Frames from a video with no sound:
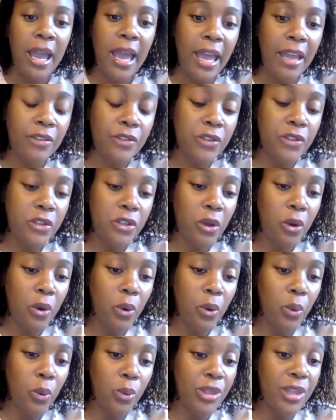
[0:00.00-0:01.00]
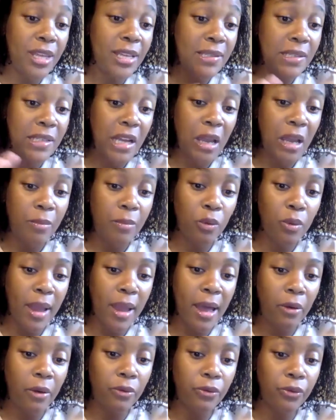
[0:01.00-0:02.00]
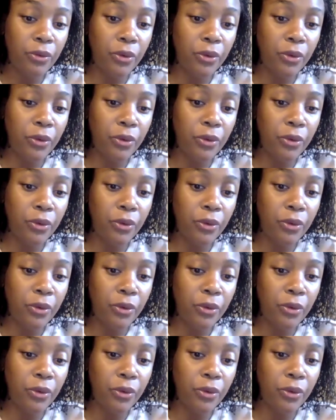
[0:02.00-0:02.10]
And so this time around